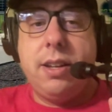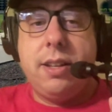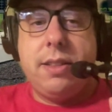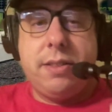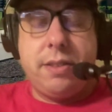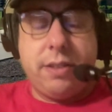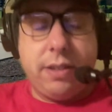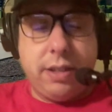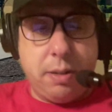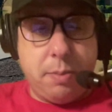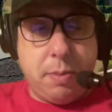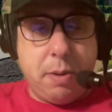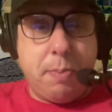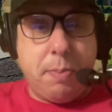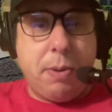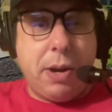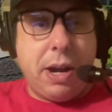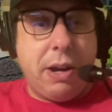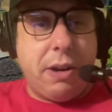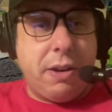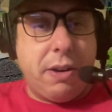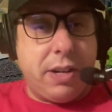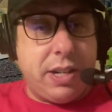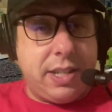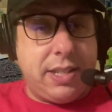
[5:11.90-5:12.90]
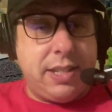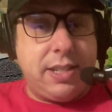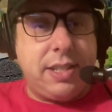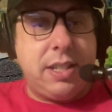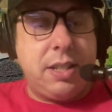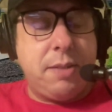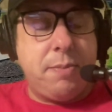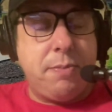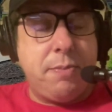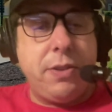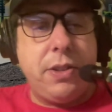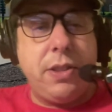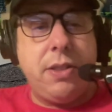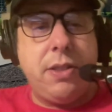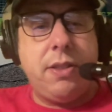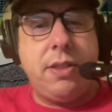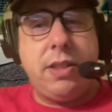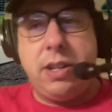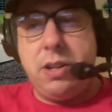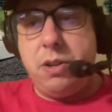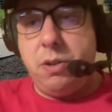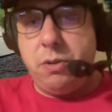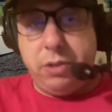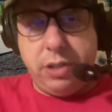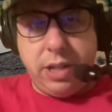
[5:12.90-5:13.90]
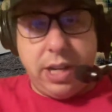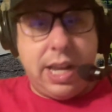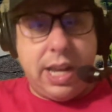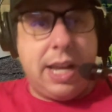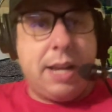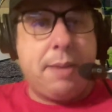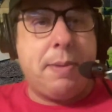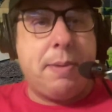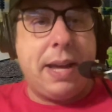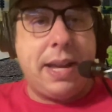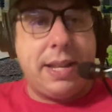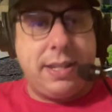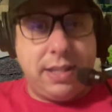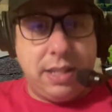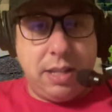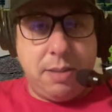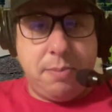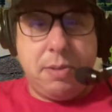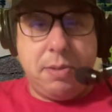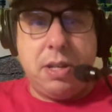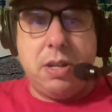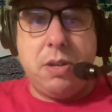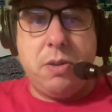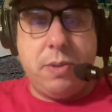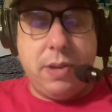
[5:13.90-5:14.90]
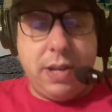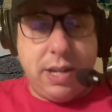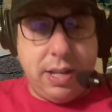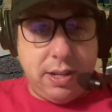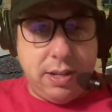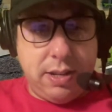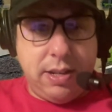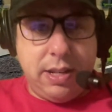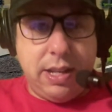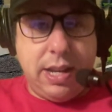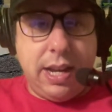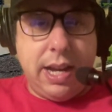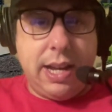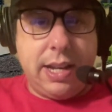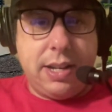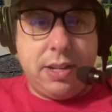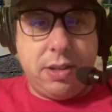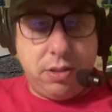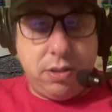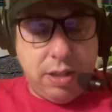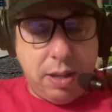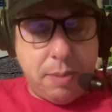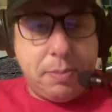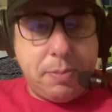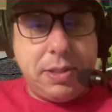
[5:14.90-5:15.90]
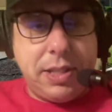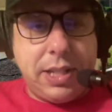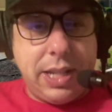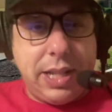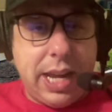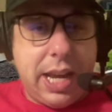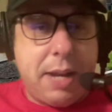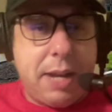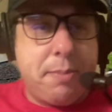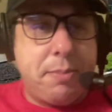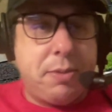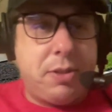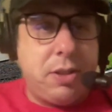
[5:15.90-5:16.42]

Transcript: They're going to be a priority system for the Notre Dame, SMU, and Clemson games.